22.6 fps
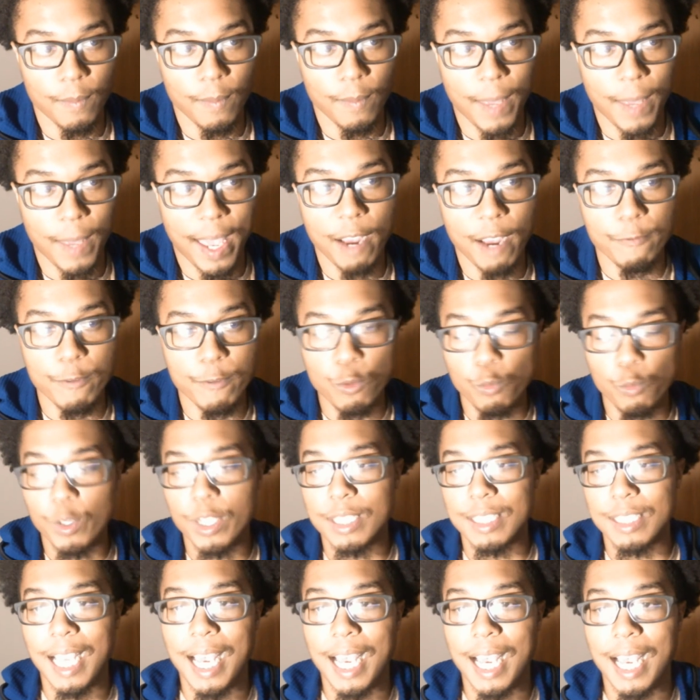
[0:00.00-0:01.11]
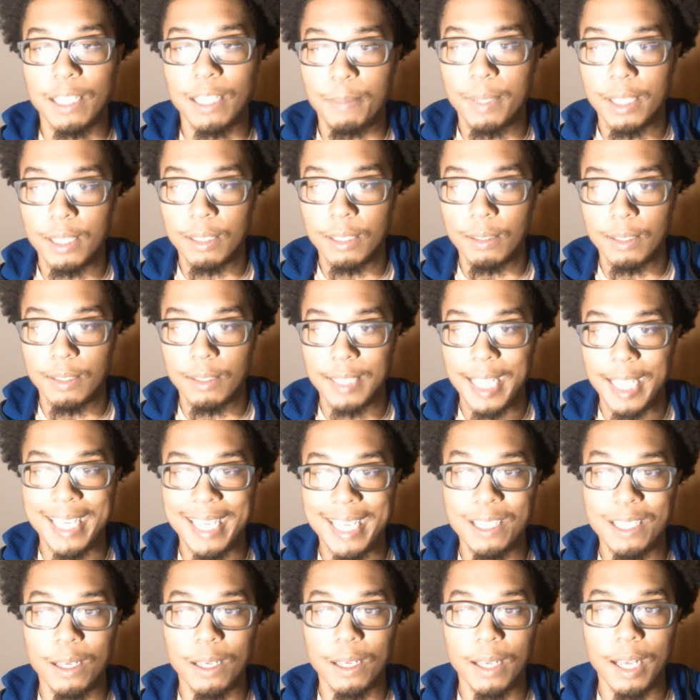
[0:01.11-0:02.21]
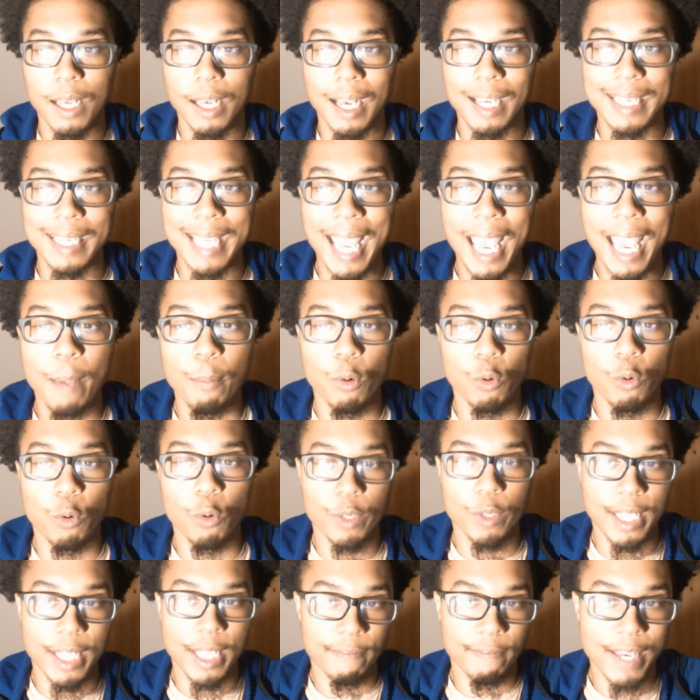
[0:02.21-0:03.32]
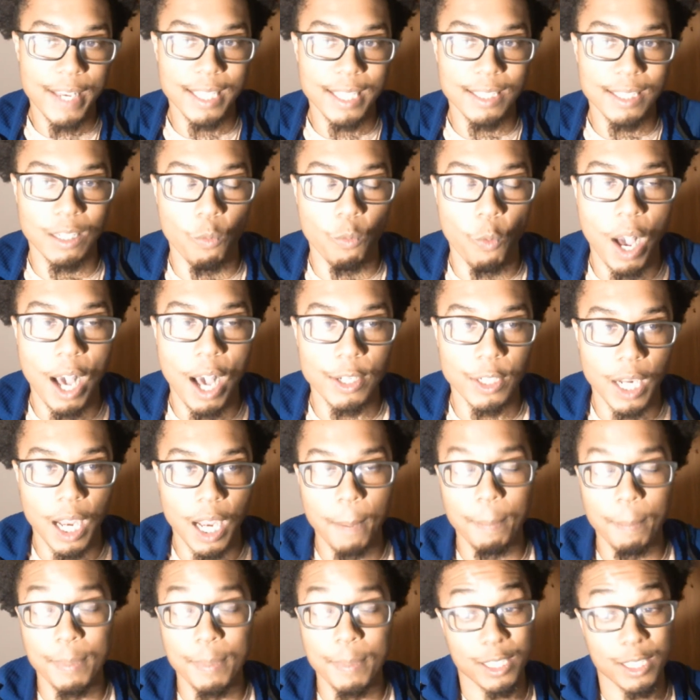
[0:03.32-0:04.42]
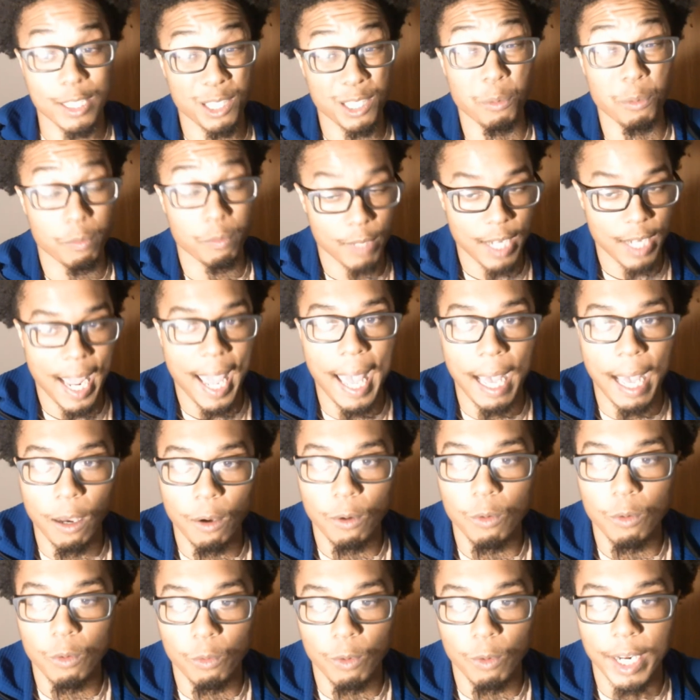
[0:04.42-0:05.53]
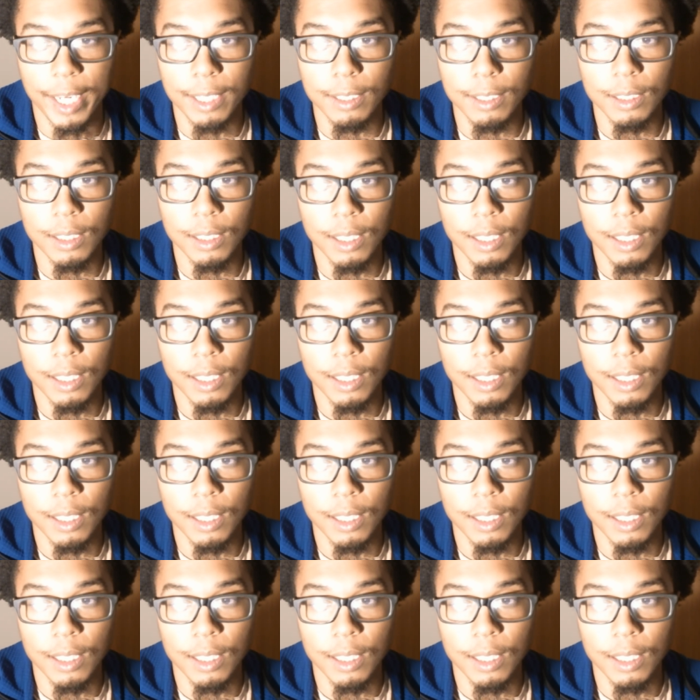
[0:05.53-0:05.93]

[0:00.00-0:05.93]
everyone's kind of been taking a gamble when they invest in Wilder up until now, right?